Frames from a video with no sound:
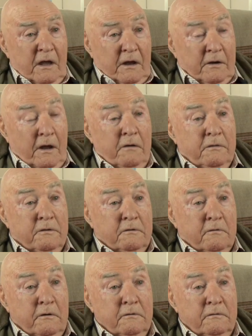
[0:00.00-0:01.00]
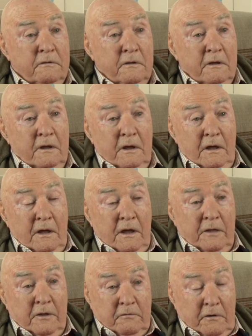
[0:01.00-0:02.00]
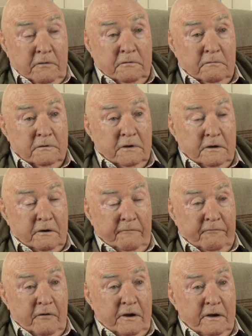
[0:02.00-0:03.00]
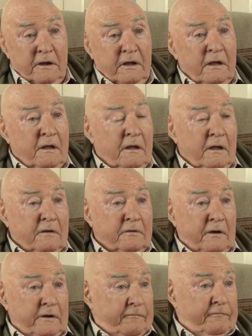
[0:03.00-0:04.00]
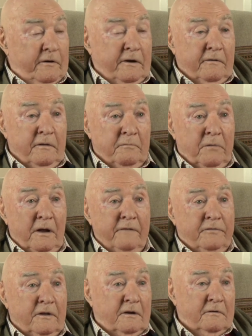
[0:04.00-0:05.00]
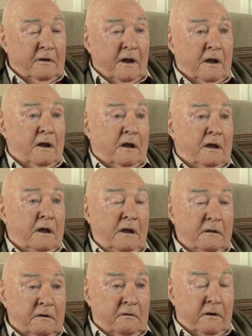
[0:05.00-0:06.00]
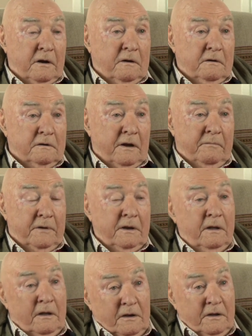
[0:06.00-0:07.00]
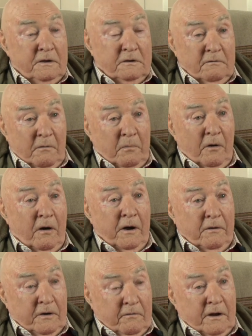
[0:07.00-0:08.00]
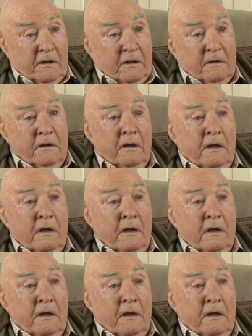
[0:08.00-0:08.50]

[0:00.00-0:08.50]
Know the truth, and the truth will set you free. So you're free of the belief that there's an entity here that's got to do something, needs to abide or do anything.